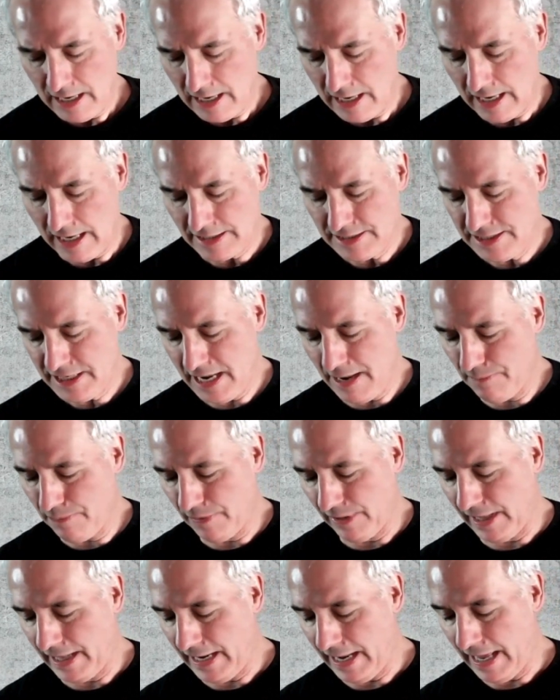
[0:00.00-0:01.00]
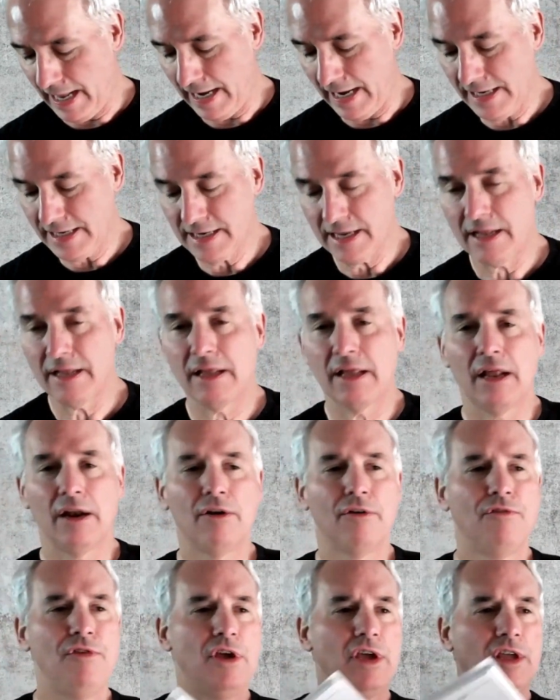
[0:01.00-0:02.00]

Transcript: template in it. I don't know if you